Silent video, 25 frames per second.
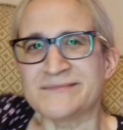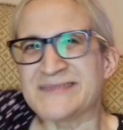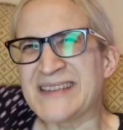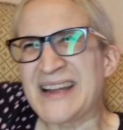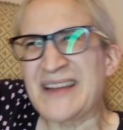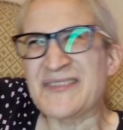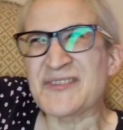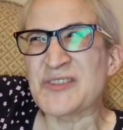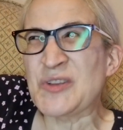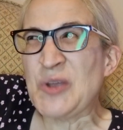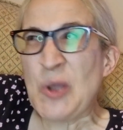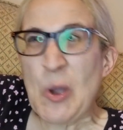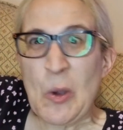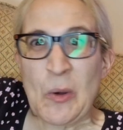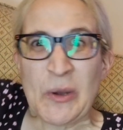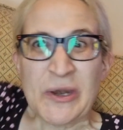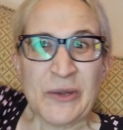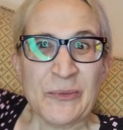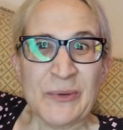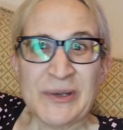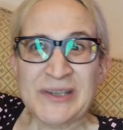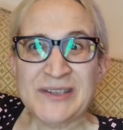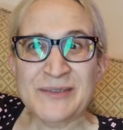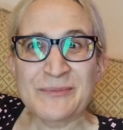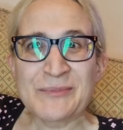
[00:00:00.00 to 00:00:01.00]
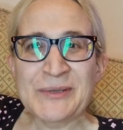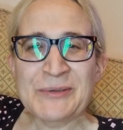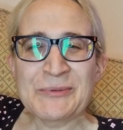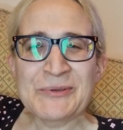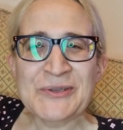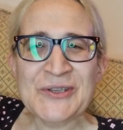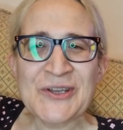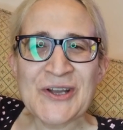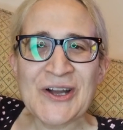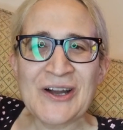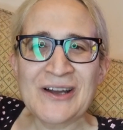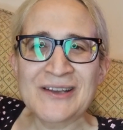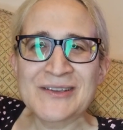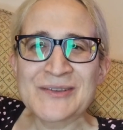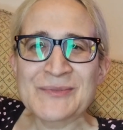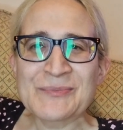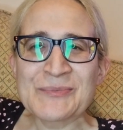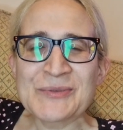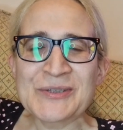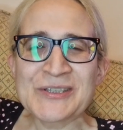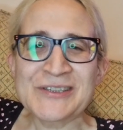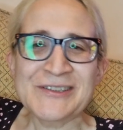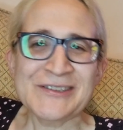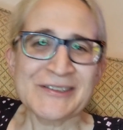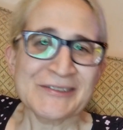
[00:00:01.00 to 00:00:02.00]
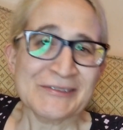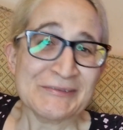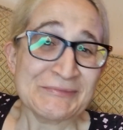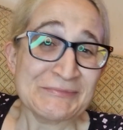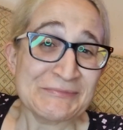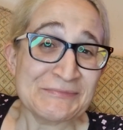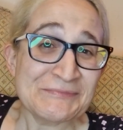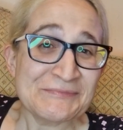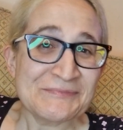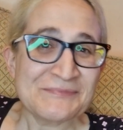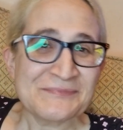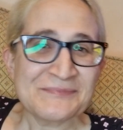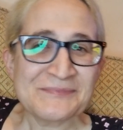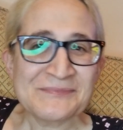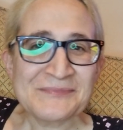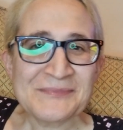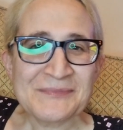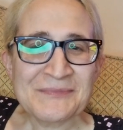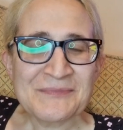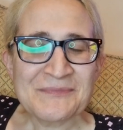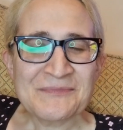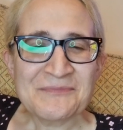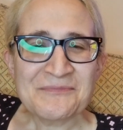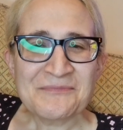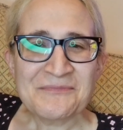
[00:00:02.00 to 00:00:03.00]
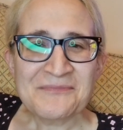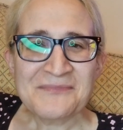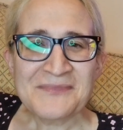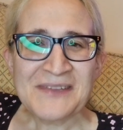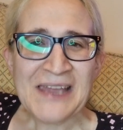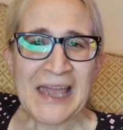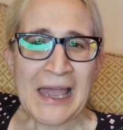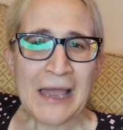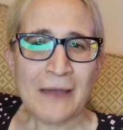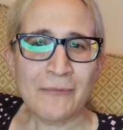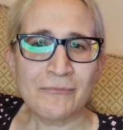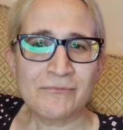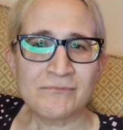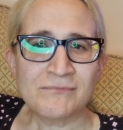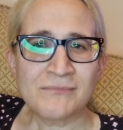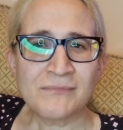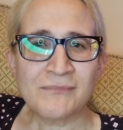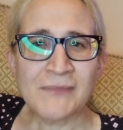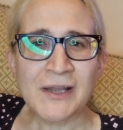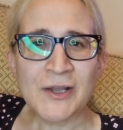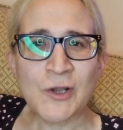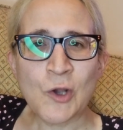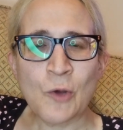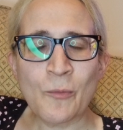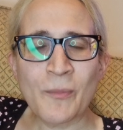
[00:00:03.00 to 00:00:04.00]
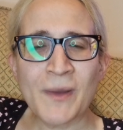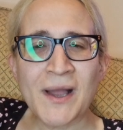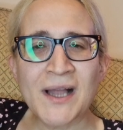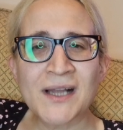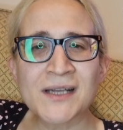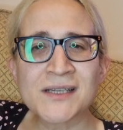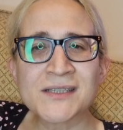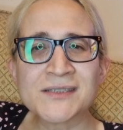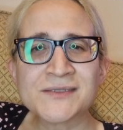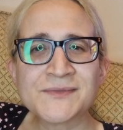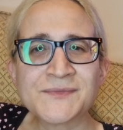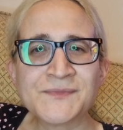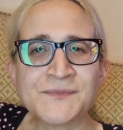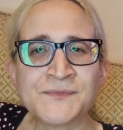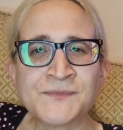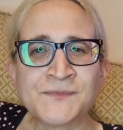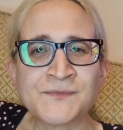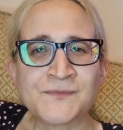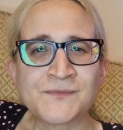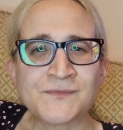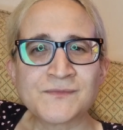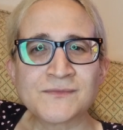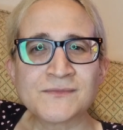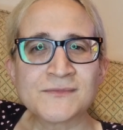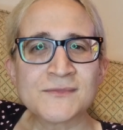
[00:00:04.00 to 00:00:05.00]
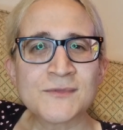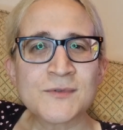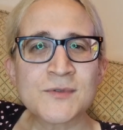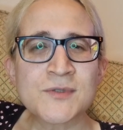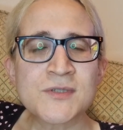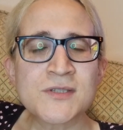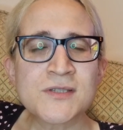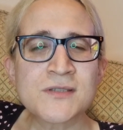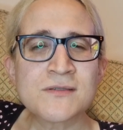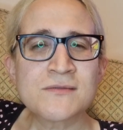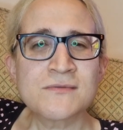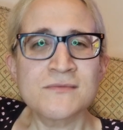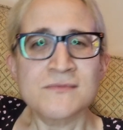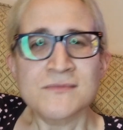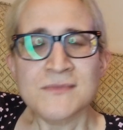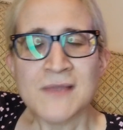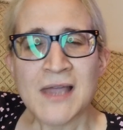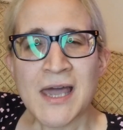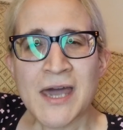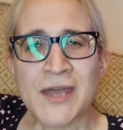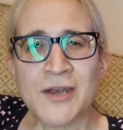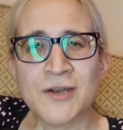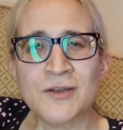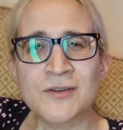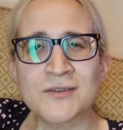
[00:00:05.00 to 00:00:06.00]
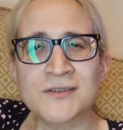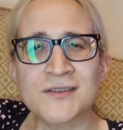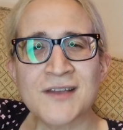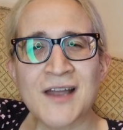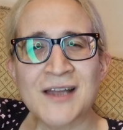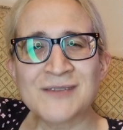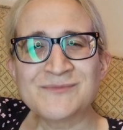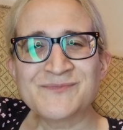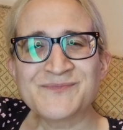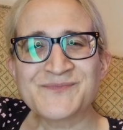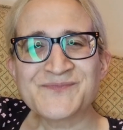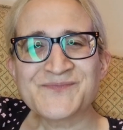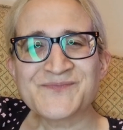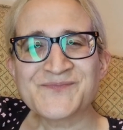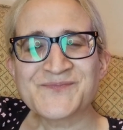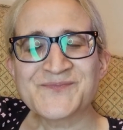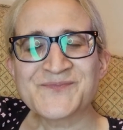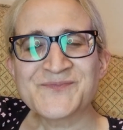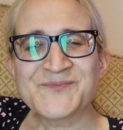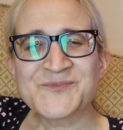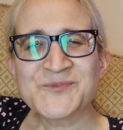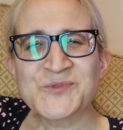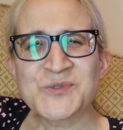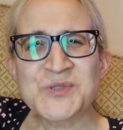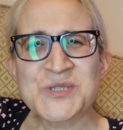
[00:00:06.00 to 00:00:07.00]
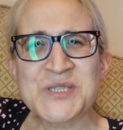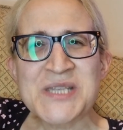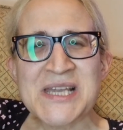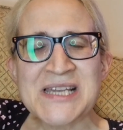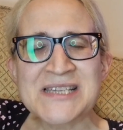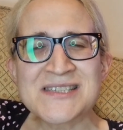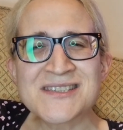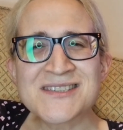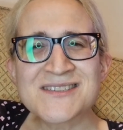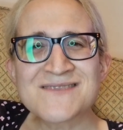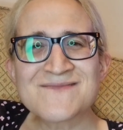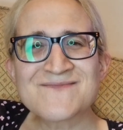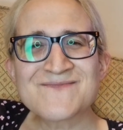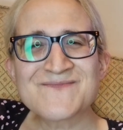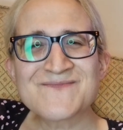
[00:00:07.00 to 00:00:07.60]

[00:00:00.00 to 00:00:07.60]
have to go anywhere to be with God, but yeah, I got back. It was I had a good time. It was nice.